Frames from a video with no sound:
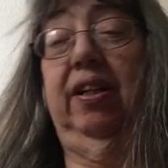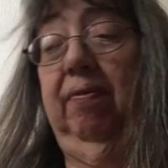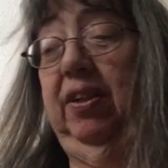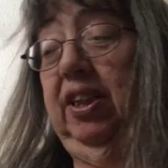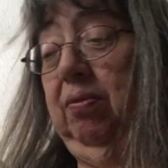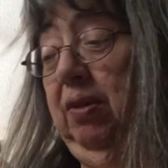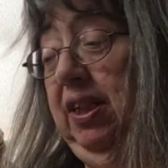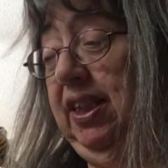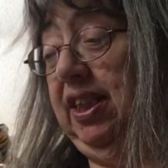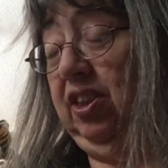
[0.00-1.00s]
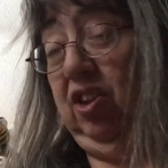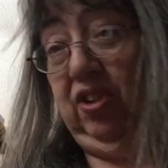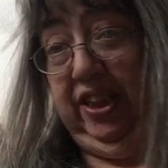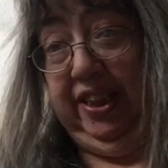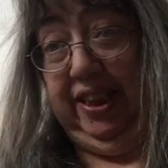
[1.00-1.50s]
which was
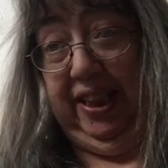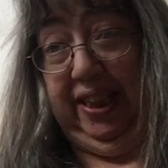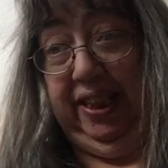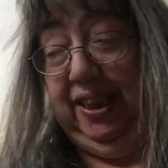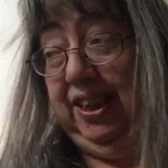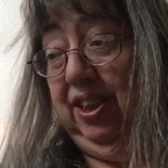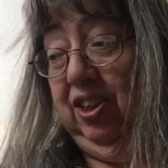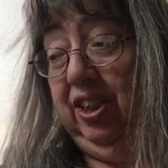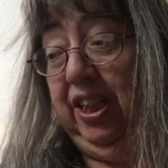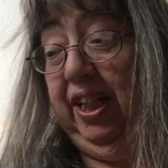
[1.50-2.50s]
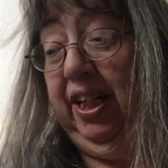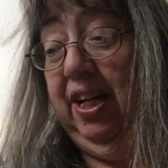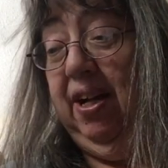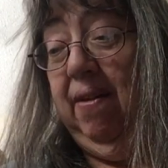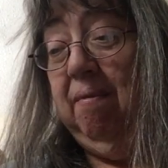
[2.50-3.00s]
learning this, the nooking,
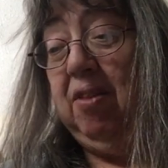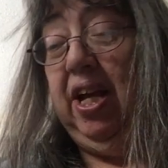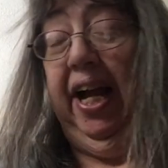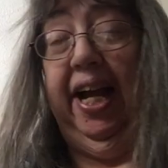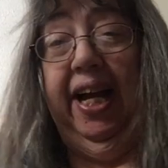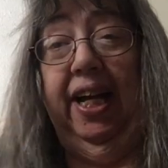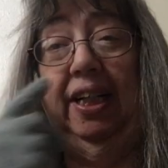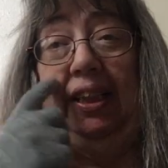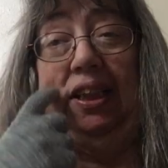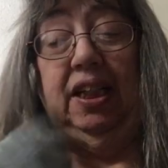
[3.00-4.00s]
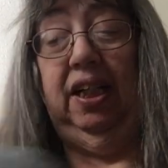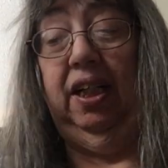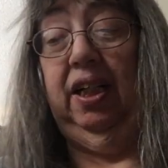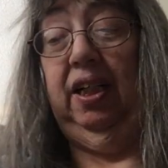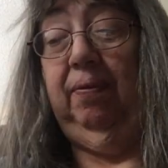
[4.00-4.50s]
and
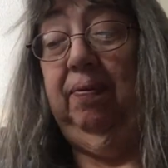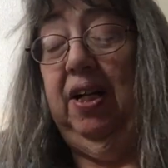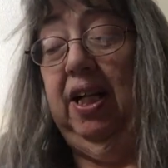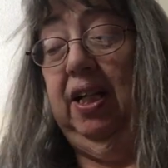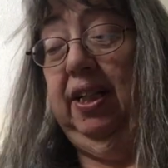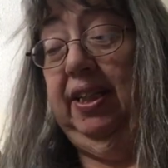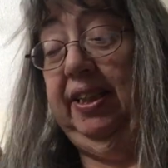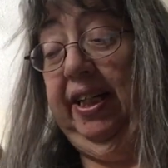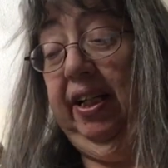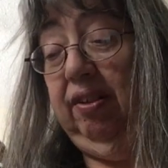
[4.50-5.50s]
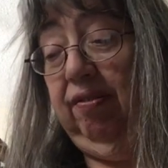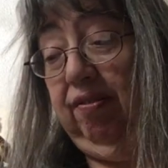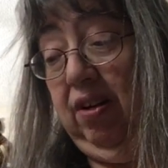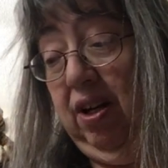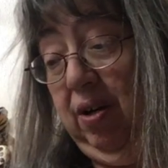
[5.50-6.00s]
Lynette
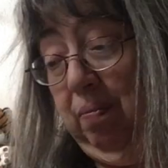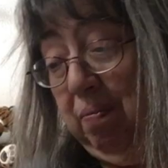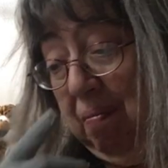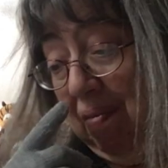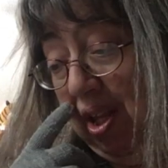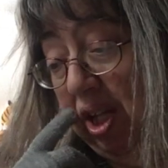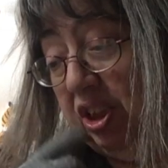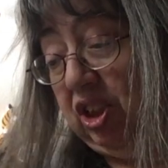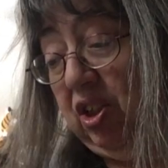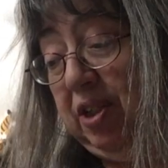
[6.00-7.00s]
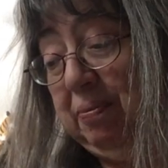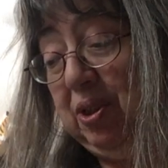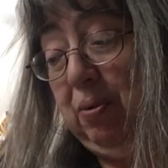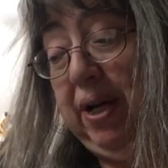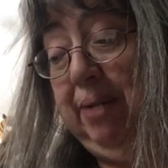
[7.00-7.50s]
from
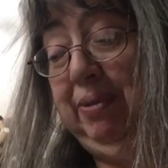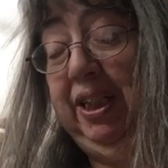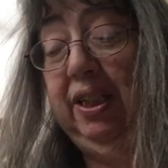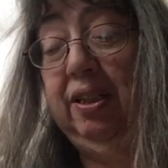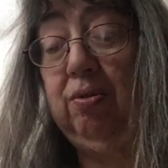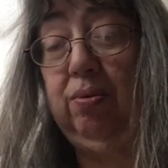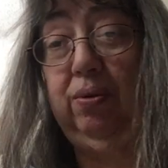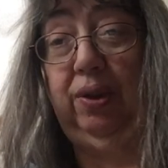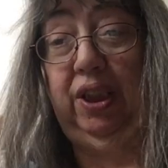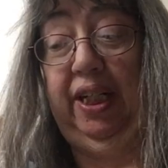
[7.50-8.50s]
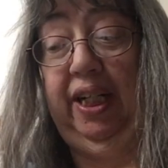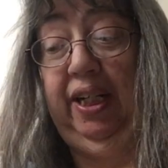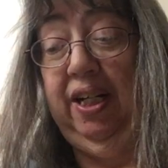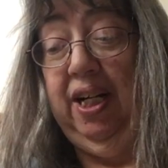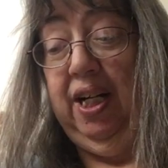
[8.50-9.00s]
Charmed Grammy Crochet.